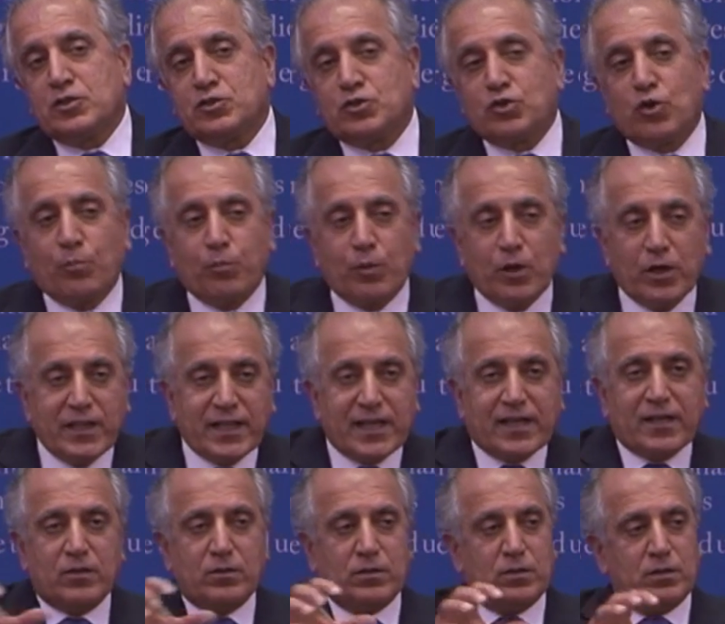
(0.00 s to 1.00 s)

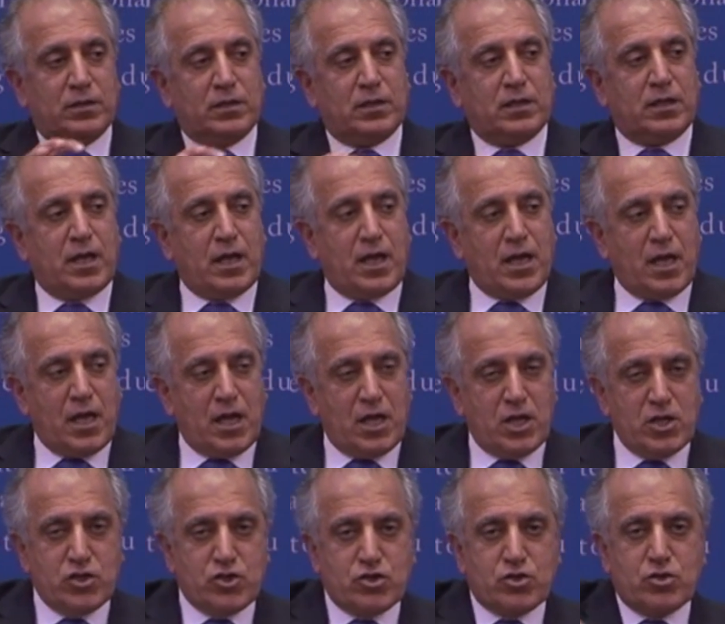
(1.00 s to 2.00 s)
geopolitical
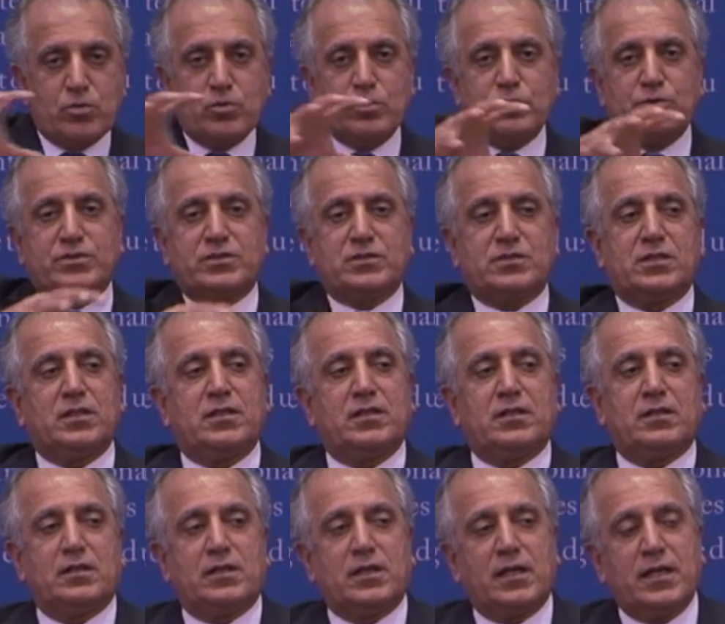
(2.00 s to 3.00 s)
issues
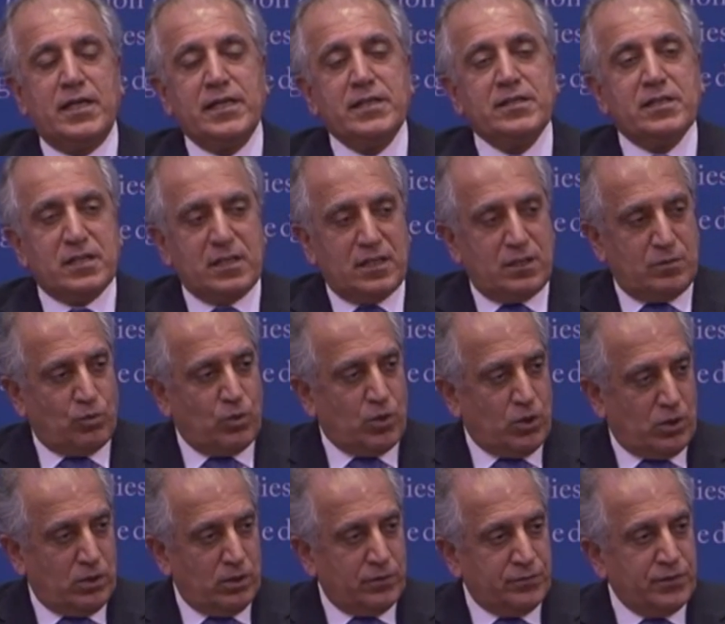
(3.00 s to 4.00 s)
in the
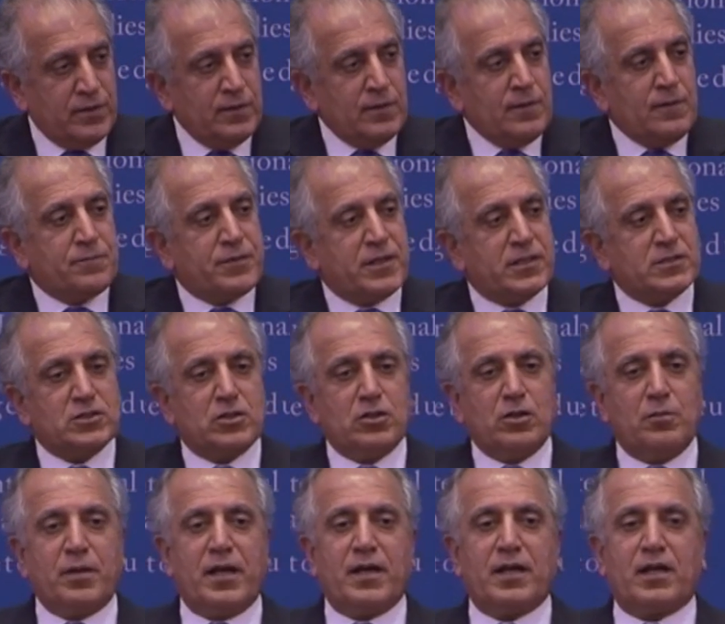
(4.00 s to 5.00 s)
world, there is
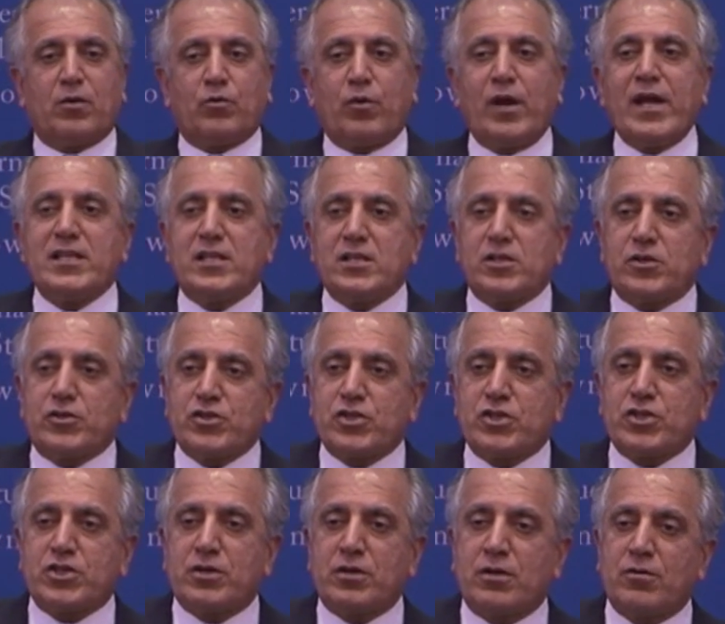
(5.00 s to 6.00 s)
going to be a greater
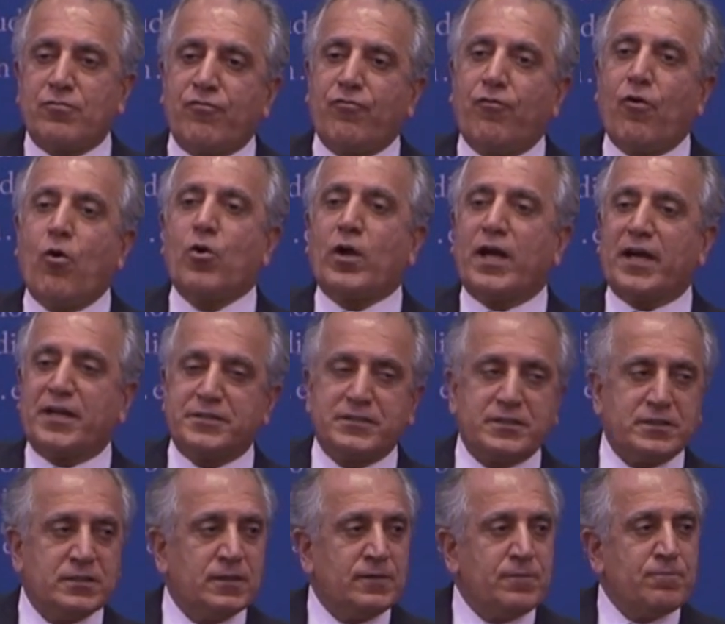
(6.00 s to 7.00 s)

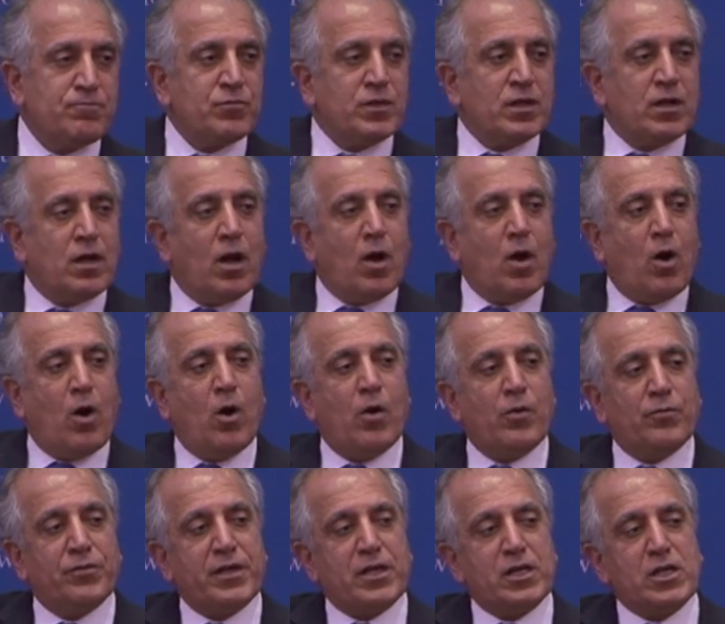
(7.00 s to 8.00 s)
focus
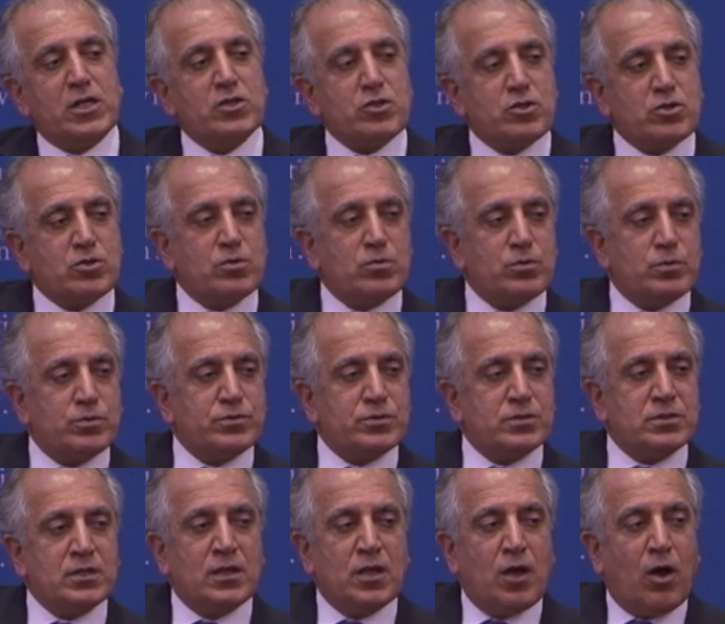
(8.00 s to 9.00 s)
on the
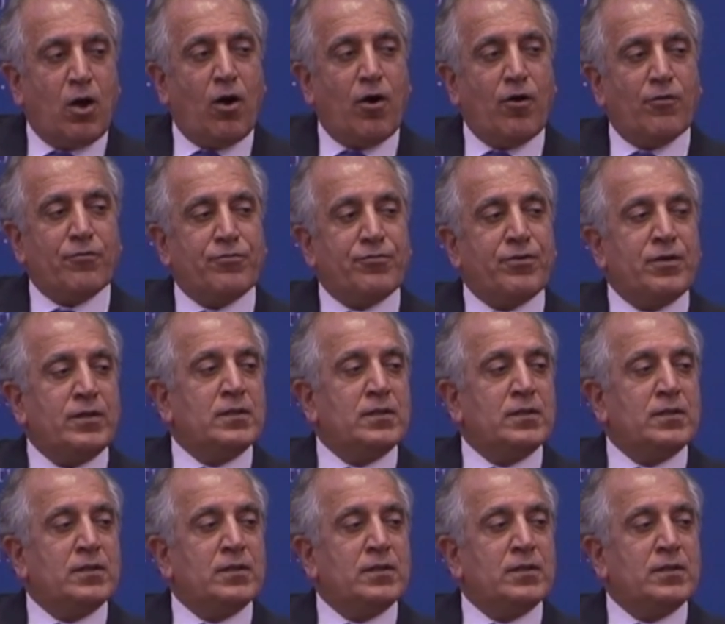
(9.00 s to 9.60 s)
issues of